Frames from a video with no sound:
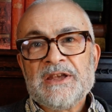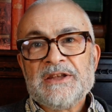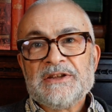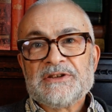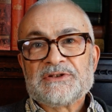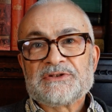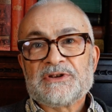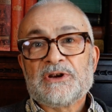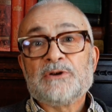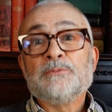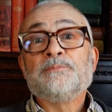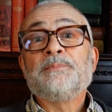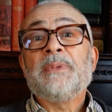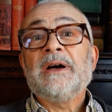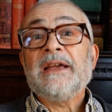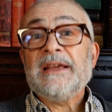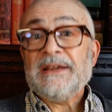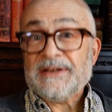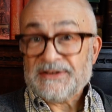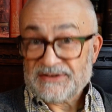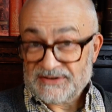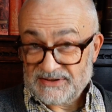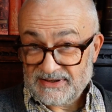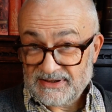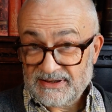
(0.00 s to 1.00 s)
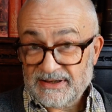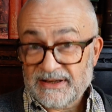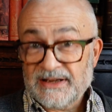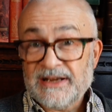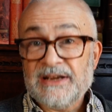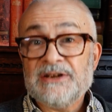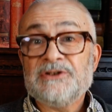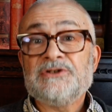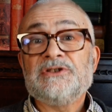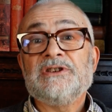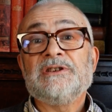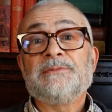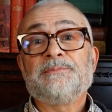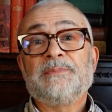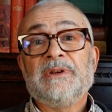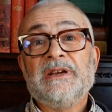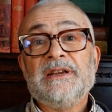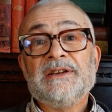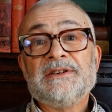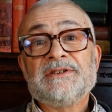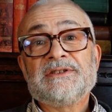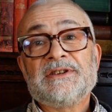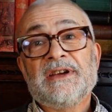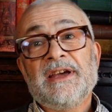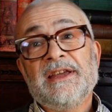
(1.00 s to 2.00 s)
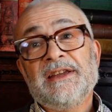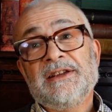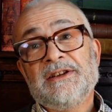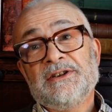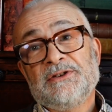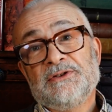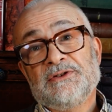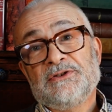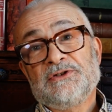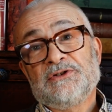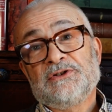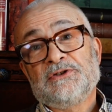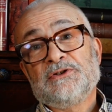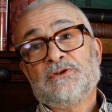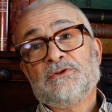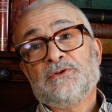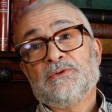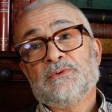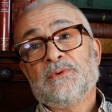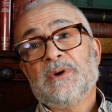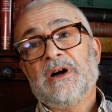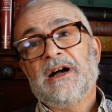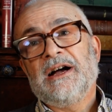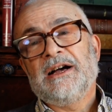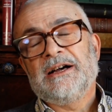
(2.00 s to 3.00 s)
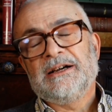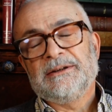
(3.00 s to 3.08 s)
So basically she's been taken to